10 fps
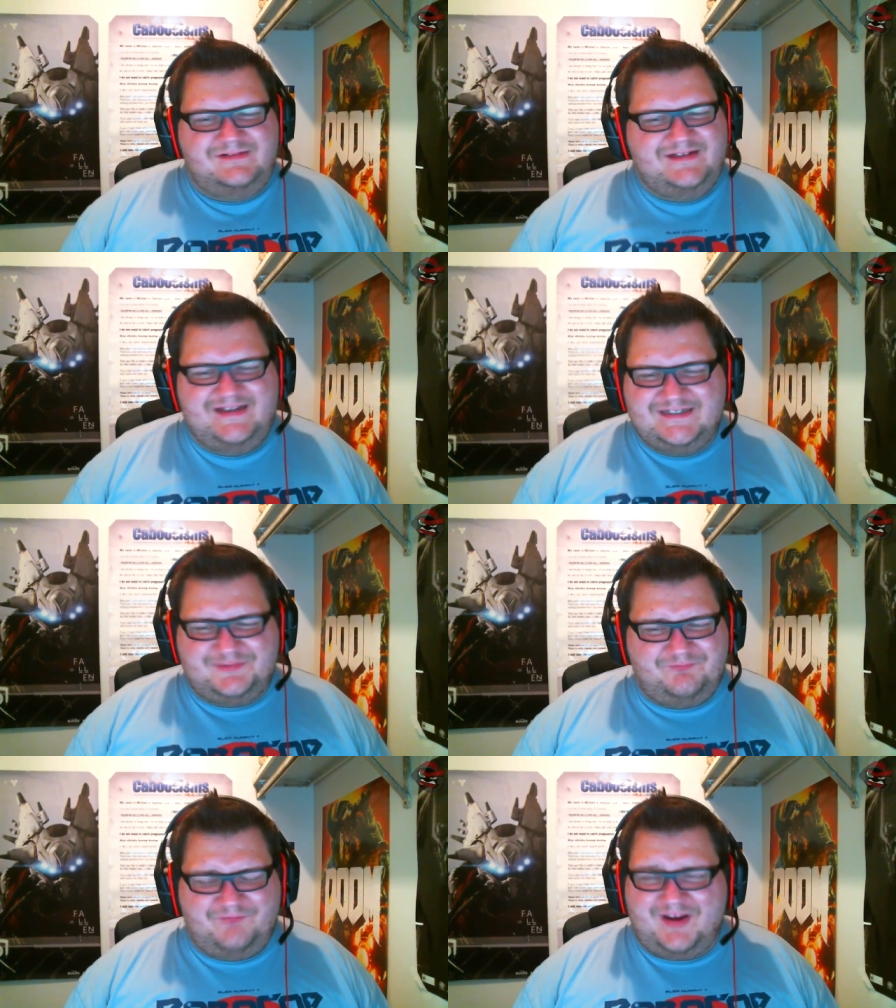
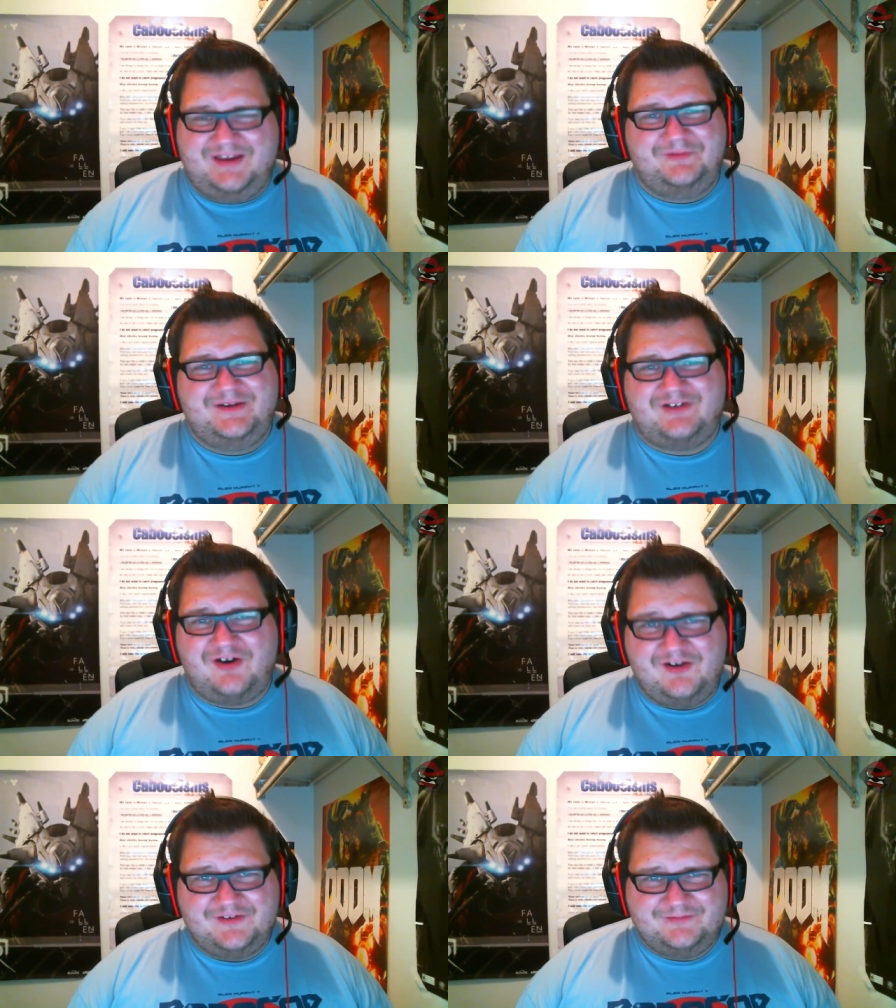it's fucking
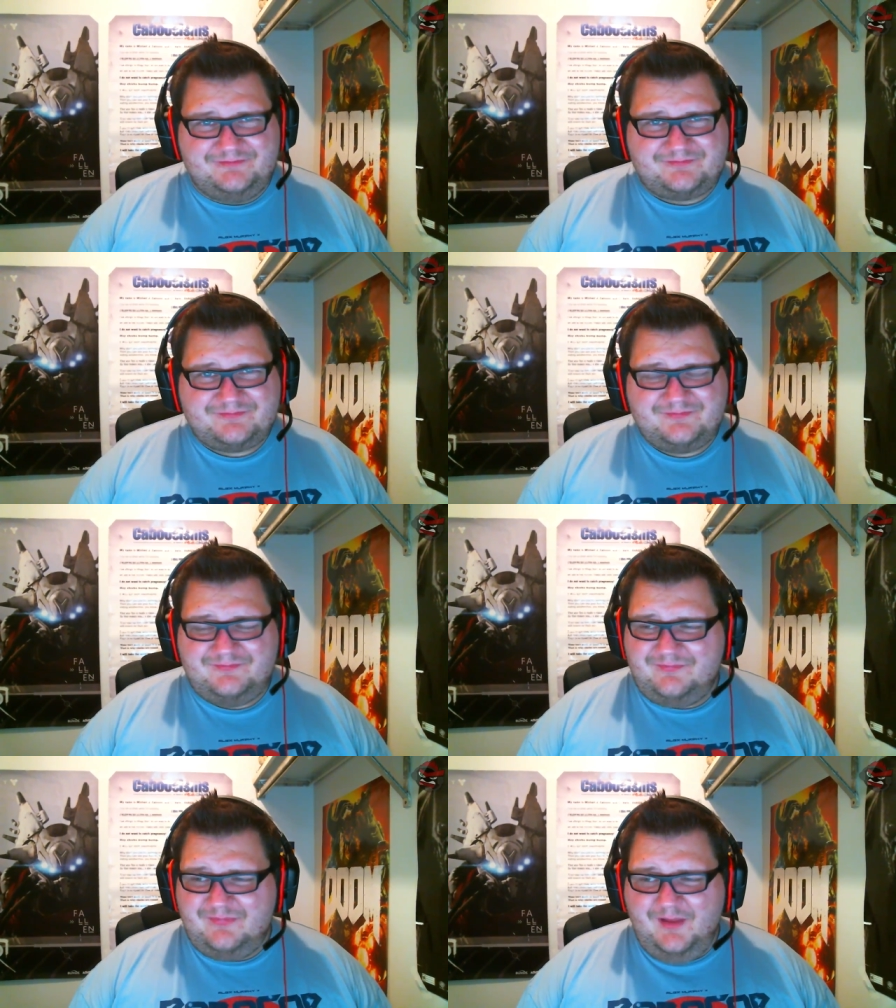retarded.
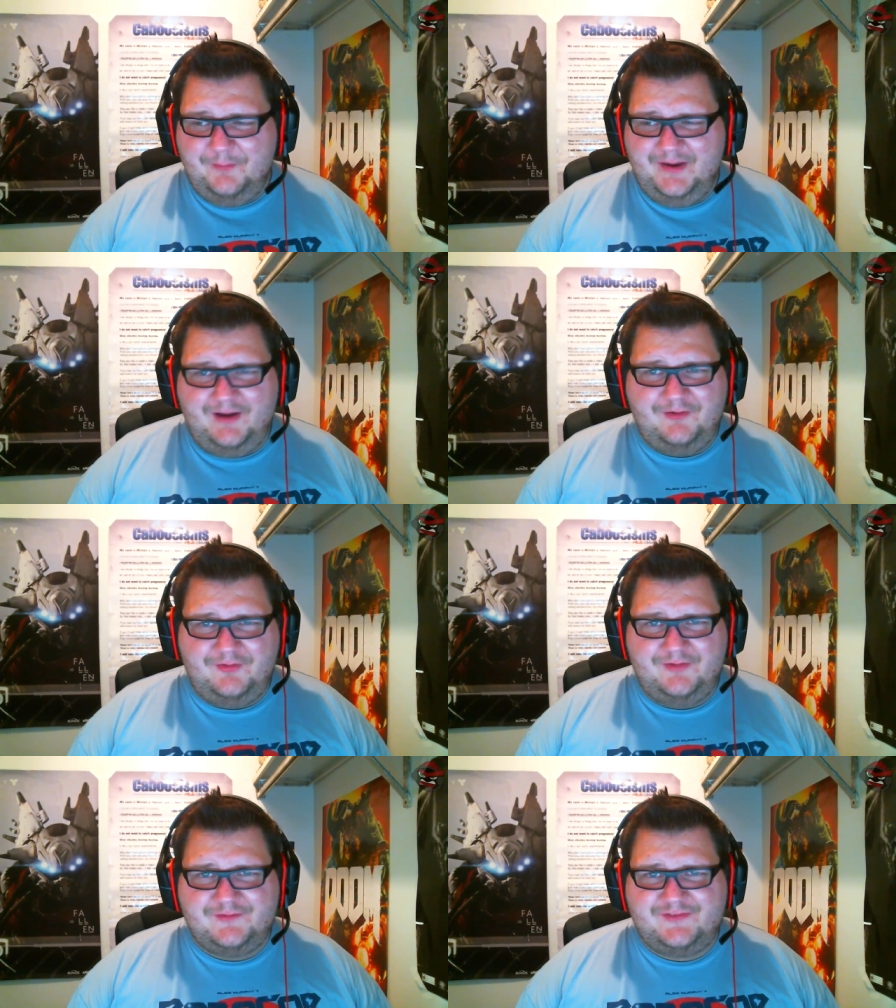I mean, I
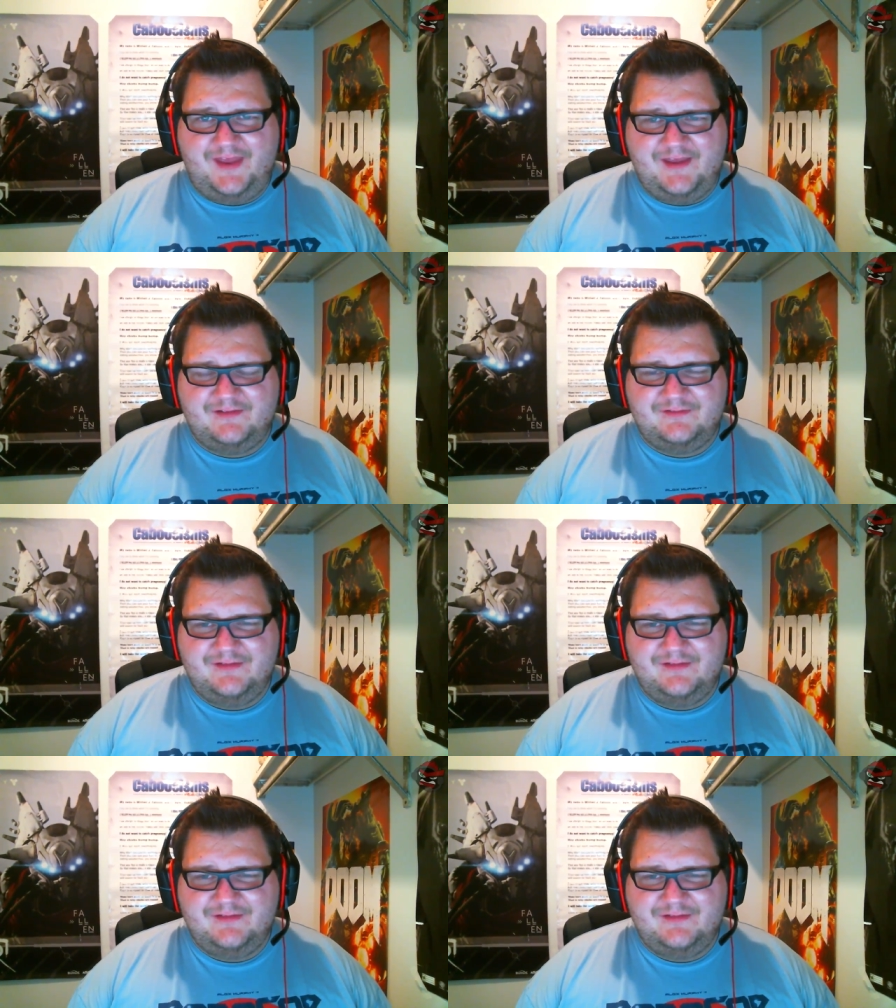don't understand.